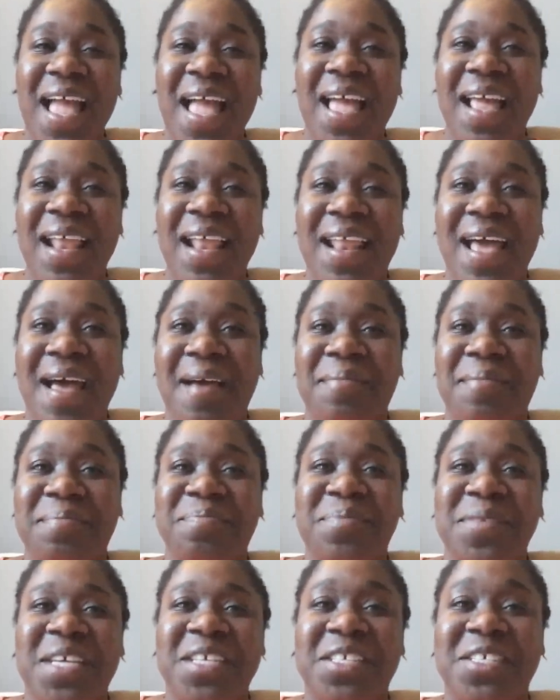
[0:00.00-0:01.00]
And
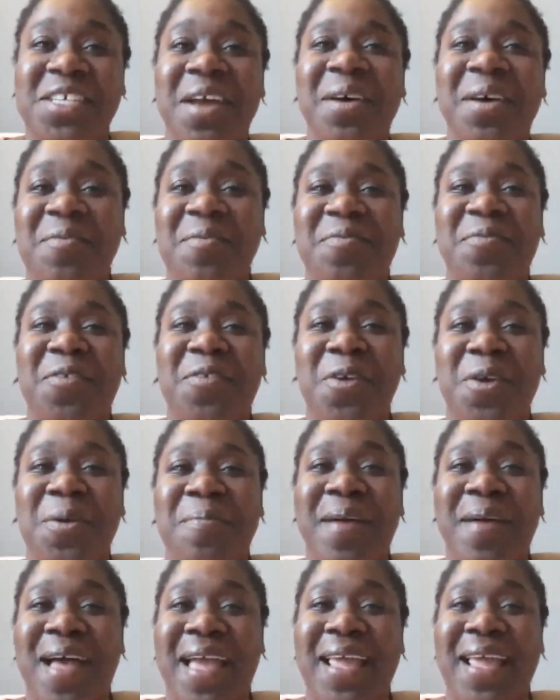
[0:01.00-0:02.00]
shout out for
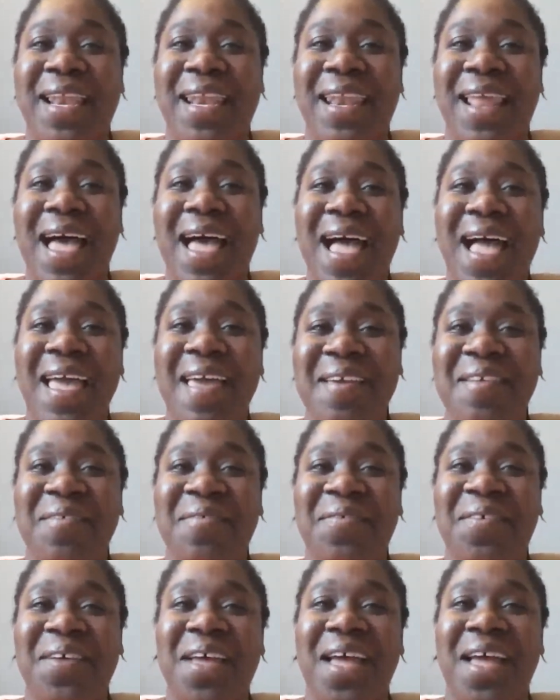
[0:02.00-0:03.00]
my
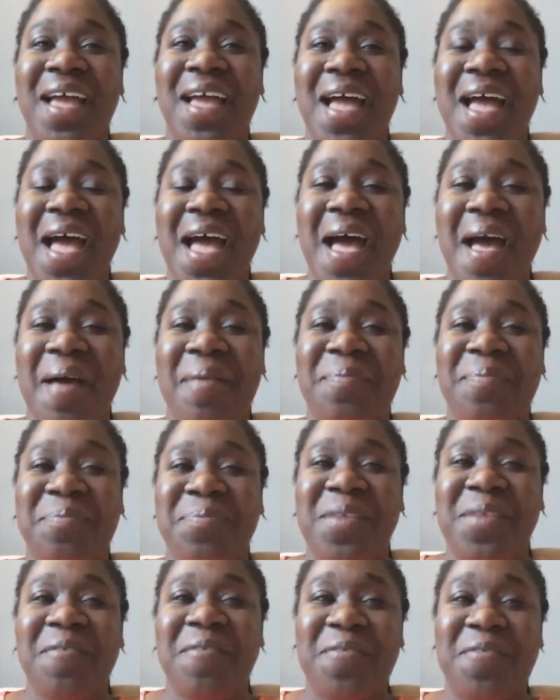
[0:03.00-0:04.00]
live
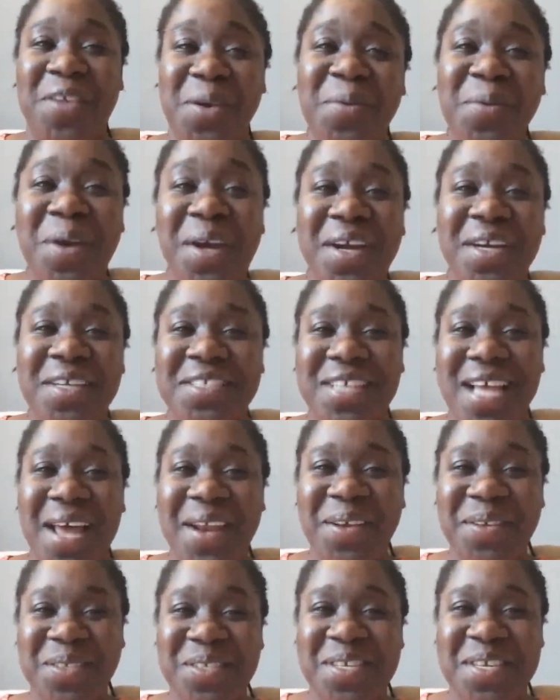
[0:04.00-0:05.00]
viewer.
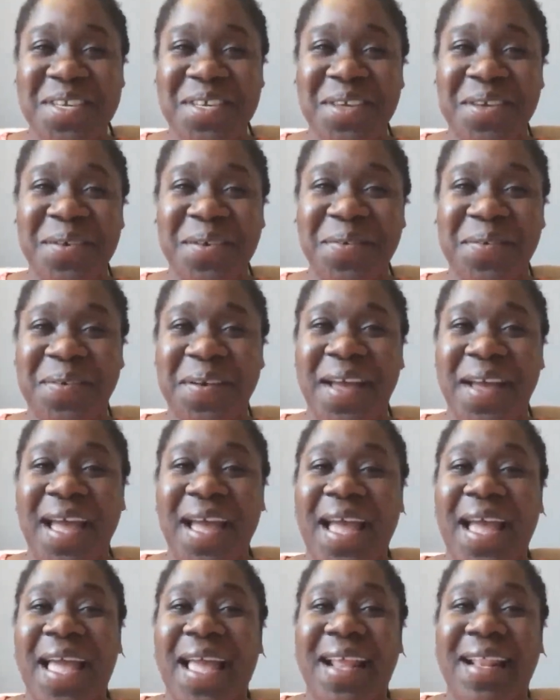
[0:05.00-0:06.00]
Shout out to you.
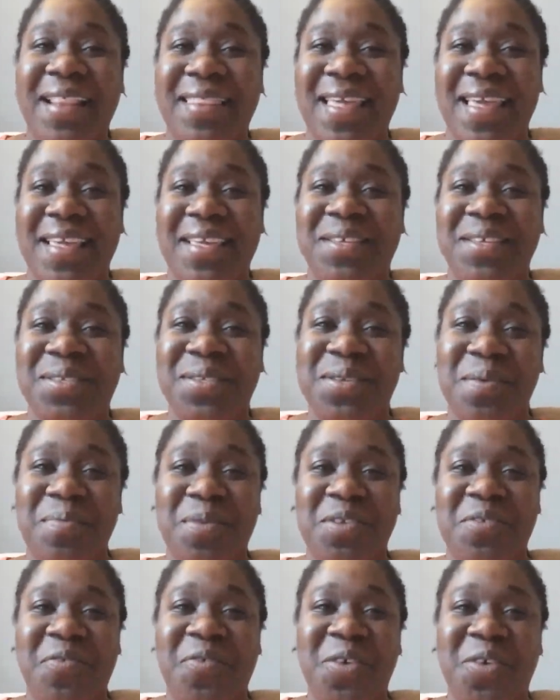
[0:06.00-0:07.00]
And thank you so
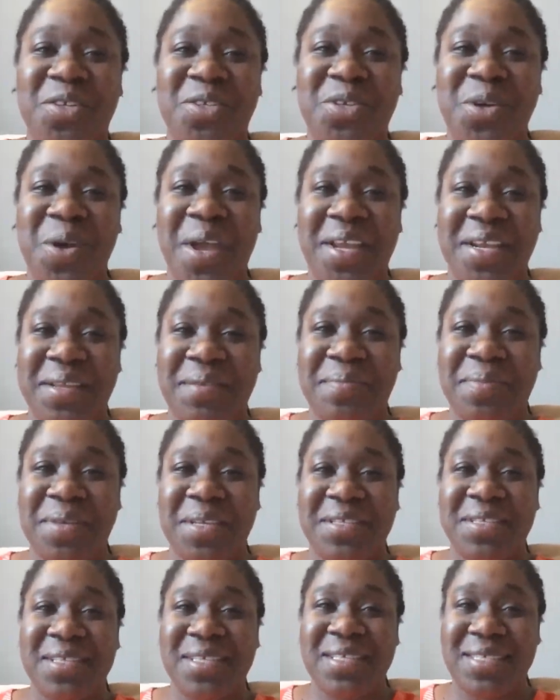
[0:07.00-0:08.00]
much for joining
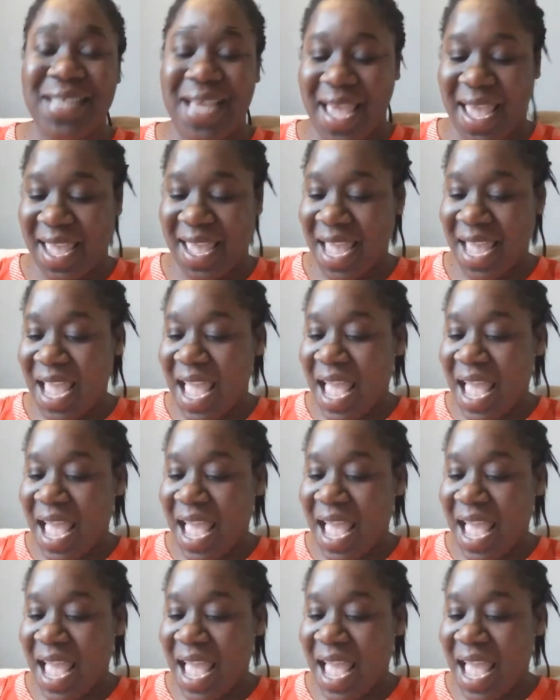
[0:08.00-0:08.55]
me today.